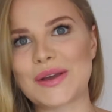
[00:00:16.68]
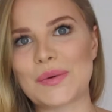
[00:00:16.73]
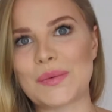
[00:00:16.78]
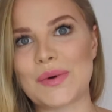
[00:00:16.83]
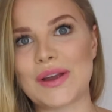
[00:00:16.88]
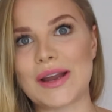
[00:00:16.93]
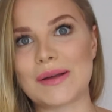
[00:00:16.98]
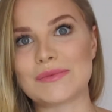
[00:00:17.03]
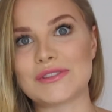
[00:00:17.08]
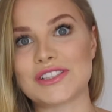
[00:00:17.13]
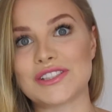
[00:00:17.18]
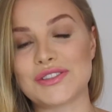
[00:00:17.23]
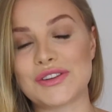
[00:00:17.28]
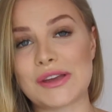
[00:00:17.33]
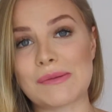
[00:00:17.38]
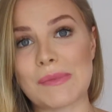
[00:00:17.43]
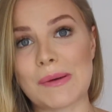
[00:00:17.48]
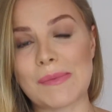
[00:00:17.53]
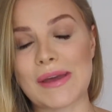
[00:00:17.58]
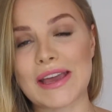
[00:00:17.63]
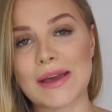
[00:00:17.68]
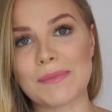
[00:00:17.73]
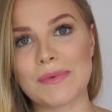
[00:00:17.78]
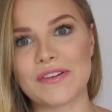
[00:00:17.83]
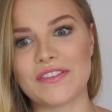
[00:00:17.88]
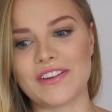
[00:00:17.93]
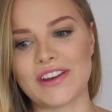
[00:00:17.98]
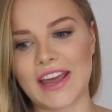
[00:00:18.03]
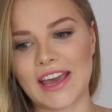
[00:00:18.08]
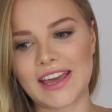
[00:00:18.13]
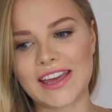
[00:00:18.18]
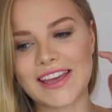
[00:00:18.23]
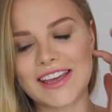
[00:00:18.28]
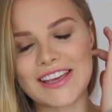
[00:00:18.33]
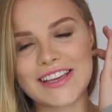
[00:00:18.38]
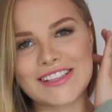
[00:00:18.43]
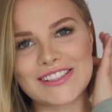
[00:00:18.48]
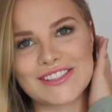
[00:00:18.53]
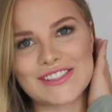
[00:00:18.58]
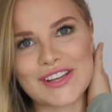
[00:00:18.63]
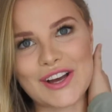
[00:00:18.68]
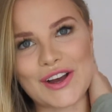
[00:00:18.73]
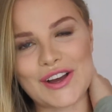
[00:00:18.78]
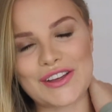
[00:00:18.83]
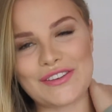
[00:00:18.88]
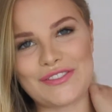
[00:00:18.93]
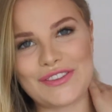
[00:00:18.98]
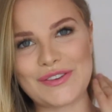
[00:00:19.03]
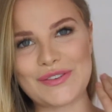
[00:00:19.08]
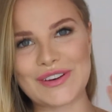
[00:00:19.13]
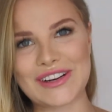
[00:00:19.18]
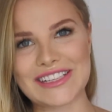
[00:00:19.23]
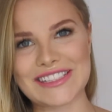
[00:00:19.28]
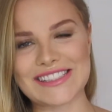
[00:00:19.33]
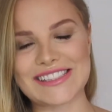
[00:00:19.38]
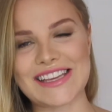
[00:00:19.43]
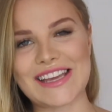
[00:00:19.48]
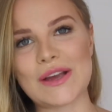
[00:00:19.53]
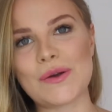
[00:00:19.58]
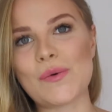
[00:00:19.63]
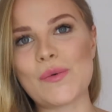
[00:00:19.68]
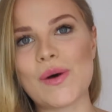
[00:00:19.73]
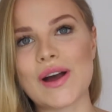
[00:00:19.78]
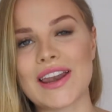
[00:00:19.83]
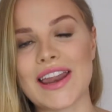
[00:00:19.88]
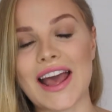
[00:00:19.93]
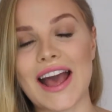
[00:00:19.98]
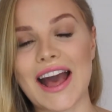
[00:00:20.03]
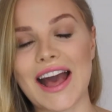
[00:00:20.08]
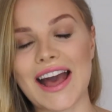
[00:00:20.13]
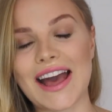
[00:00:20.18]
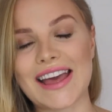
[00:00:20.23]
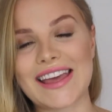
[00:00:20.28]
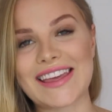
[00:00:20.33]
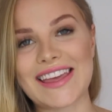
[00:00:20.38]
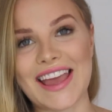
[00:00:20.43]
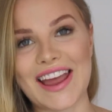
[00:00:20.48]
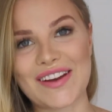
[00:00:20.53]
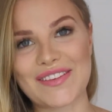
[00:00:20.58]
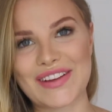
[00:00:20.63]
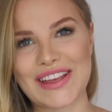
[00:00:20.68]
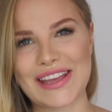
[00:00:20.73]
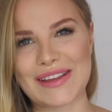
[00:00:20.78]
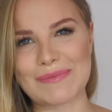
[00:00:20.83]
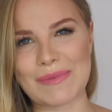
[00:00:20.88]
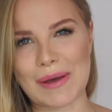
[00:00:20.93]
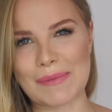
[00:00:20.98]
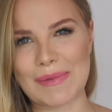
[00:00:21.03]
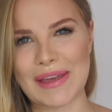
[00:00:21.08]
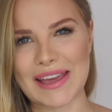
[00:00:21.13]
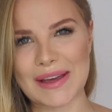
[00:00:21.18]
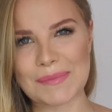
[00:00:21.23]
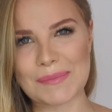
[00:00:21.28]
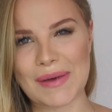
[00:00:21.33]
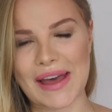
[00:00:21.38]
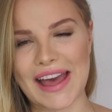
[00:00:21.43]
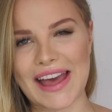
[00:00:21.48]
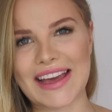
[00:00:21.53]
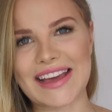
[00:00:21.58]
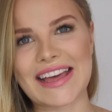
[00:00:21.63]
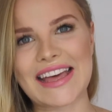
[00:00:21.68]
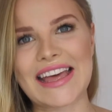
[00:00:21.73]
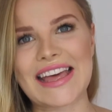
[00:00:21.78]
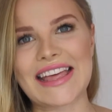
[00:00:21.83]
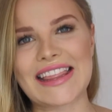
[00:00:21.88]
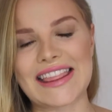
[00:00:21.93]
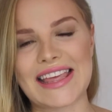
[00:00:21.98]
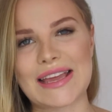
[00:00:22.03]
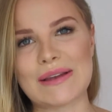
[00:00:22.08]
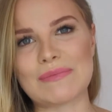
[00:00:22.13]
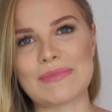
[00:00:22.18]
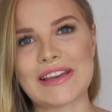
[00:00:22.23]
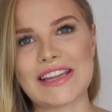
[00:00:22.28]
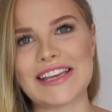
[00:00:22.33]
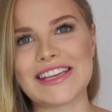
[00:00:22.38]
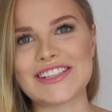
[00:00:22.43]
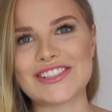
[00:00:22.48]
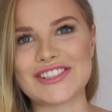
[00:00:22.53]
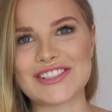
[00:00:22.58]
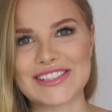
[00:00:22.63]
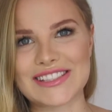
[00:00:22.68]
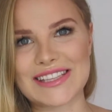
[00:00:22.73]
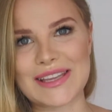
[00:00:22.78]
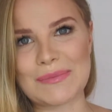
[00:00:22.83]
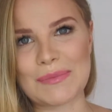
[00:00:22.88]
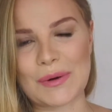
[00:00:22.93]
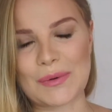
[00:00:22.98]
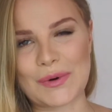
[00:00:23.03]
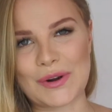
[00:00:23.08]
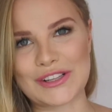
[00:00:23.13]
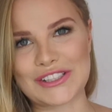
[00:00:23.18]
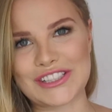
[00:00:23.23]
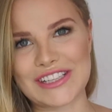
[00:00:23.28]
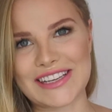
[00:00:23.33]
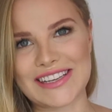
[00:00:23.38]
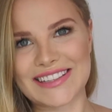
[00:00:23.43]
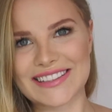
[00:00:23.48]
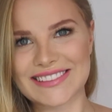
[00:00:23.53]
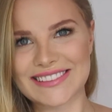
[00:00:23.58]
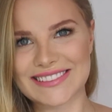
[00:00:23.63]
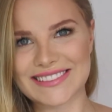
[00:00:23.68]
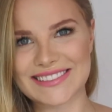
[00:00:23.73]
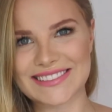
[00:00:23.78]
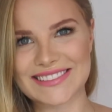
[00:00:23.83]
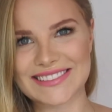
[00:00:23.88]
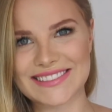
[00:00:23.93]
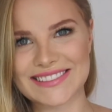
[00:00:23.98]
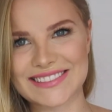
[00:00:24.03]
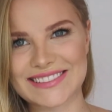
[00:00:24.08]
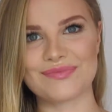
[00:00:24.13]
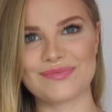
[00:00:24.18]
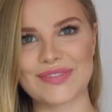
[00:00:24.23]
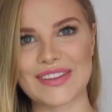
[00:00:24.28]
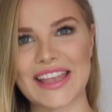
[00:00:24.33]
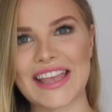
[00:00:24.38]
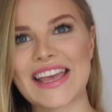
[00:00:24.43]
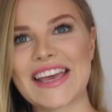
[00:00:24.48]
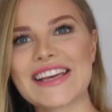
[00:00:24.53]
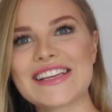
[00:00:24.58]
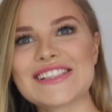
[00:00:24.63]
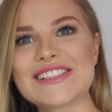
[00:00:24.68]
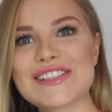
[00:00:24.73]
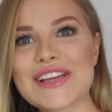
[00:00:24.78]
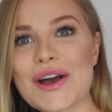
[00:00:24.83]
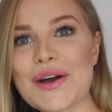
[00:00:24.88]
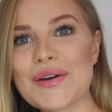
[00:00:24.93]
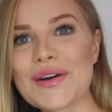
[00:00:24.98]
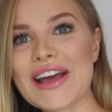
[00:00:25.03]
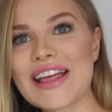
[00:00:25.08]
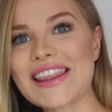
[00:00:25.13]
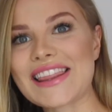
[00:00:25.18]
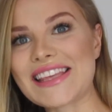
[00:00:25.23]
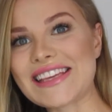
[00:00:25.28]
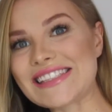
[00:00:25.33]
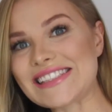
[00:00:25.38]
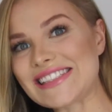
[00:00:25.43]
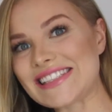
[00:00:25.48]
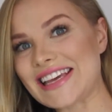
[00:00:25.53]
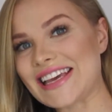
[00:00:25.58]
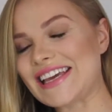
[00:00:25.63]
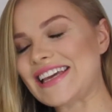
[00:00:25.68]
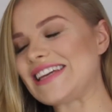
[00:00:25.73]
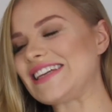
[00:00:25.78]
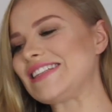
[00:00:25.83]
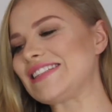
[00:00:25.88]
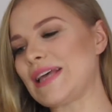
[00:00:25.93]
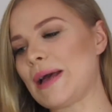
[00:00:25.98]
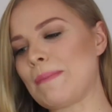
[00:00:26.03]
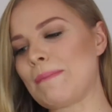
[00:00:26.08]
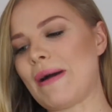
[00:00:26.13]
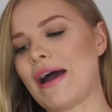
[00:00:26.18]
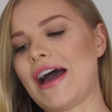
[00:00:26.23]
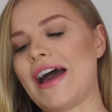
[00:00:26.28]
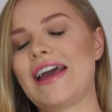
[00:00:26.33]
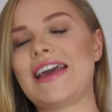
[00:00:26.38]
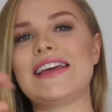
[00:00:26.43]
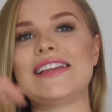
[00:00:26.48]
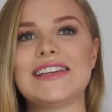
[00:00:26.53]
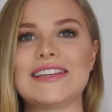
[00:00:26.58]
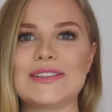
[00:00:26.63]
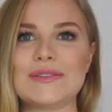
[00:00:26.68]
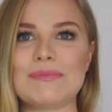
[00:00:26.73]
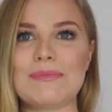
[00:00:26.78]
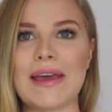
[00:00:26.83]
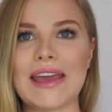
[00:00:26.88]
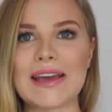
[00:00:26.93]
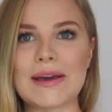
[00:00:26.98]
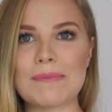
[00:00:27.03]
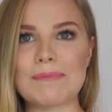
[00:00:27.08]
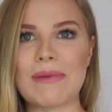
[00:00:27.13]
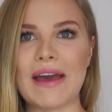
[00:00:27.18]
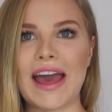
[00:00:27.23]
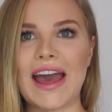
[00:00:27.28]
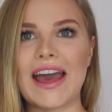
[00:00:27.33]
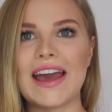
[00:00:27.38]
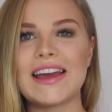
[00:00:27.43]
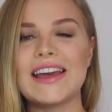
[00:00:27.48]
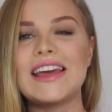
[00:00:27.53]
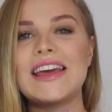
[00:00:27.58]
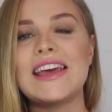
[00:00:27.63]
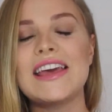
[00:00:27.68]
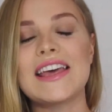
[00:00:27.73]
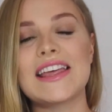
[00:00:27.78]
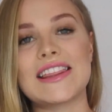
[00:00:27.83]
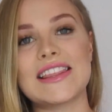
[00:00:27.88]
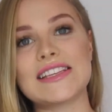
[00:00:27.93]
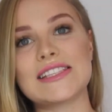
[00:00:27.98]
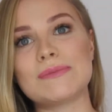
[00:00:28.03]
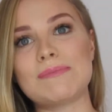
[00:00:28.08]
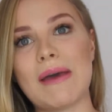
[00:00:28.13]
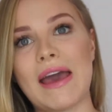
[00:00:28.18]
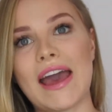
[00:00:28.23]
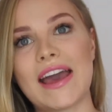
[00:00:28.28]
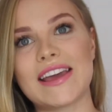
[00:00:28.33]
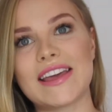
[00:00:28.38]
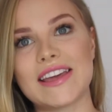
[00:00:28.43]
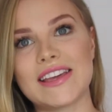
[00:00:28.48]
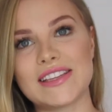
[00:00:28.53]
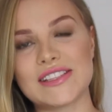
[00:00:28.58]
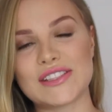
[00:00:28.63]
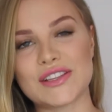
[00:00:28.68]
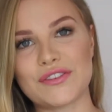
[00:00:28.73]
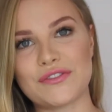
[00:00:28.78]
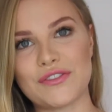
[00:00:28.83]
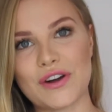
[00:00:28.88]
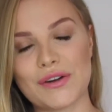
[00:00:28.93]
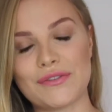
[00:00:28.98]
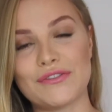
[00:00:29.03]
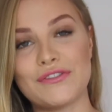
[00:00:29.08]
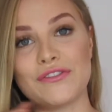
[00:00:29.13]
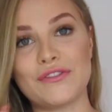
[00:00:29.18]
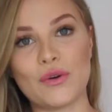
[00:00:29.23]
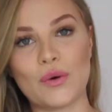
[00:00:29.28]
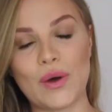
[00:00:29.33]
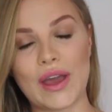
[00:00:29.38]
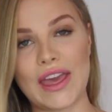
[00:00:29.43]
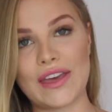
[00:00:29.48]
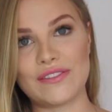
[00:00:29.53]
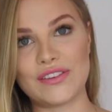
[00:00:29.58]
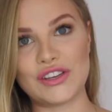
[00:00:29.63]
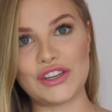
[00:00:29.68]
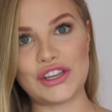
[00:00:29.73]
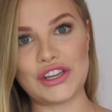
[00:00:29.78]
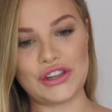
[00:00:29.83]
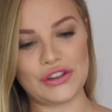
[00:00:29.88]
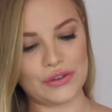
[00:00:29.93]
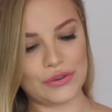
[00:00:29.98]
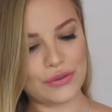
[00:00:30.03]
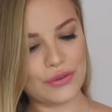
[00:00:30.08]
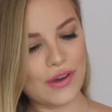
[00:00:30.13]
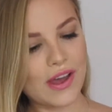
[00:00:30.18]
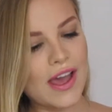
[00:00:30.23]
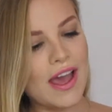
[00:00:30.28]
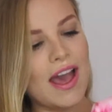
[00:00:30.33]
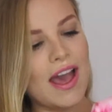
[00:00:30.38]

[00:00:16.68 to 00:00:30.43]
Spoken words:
when I'm just doing my makeup every day. So if you want to see what I carry in my makeup bag, then please just keep on watching. So this is my little makeup bag. This bag is from Forever New.